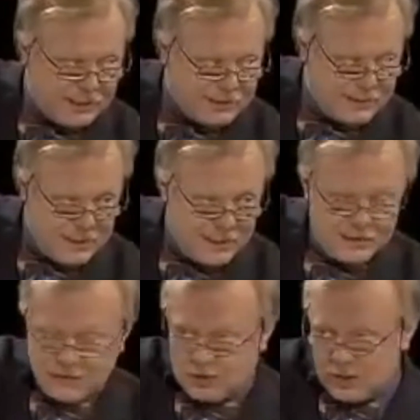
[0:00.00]
a D
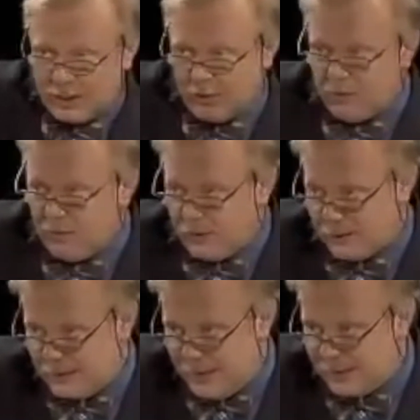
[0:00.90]
in the cello,
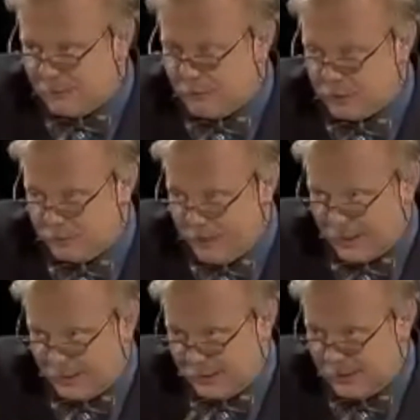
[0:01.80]
a D in the first
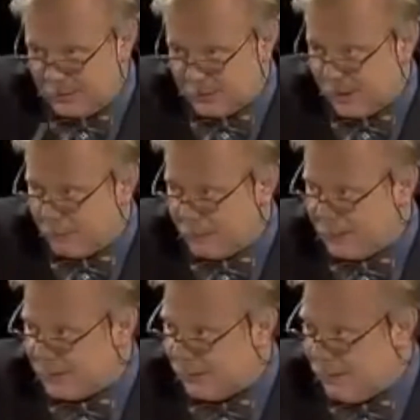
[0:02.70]
violin to double
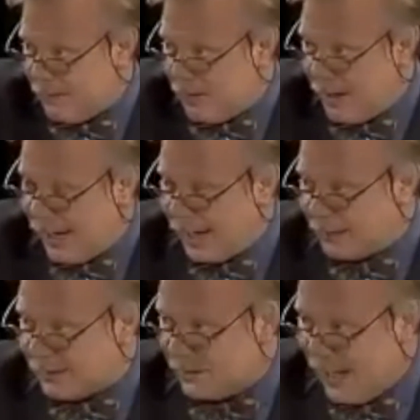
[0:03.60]
it,
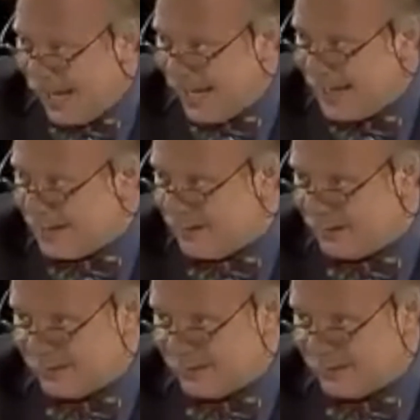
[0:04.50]
and an A in